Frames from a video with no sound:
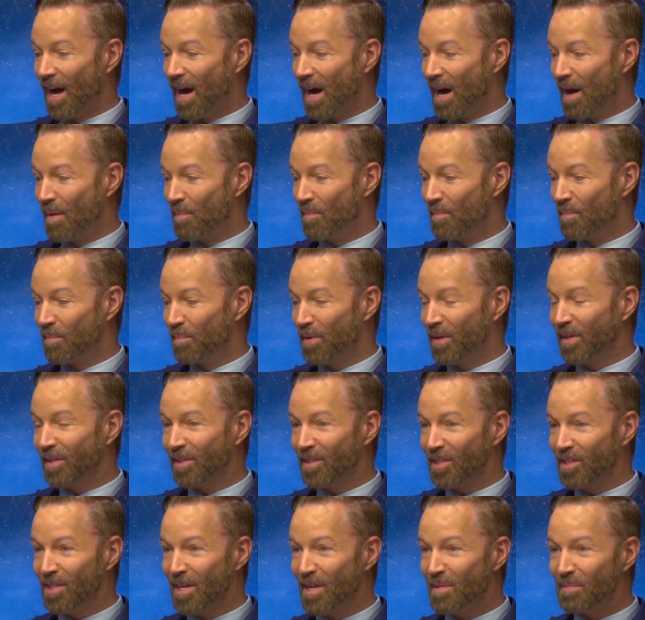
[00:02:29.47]
um, but at
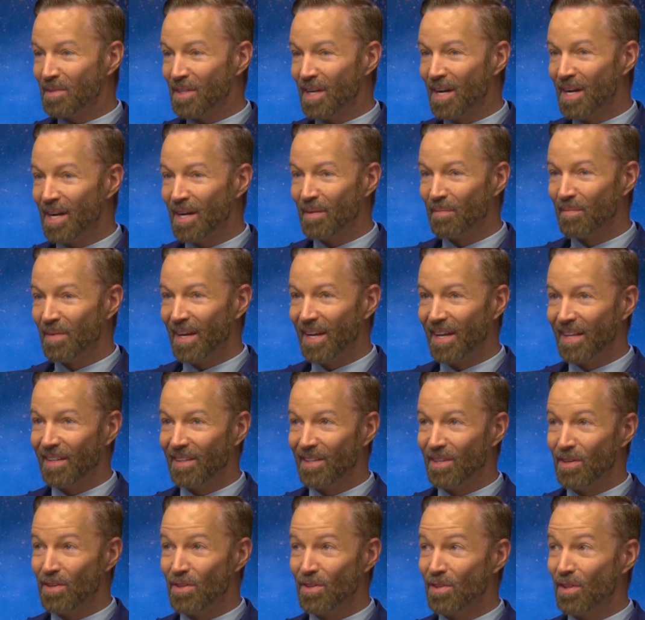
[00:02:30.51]
the same time,
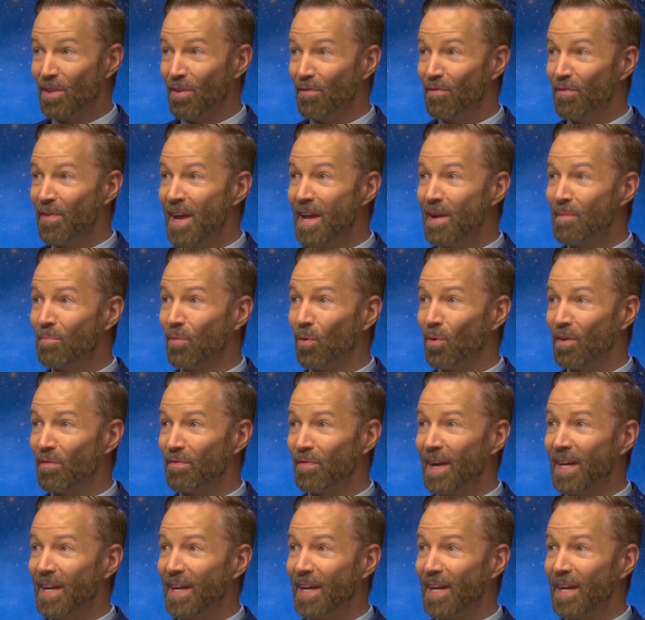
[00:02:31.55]
the fanboy,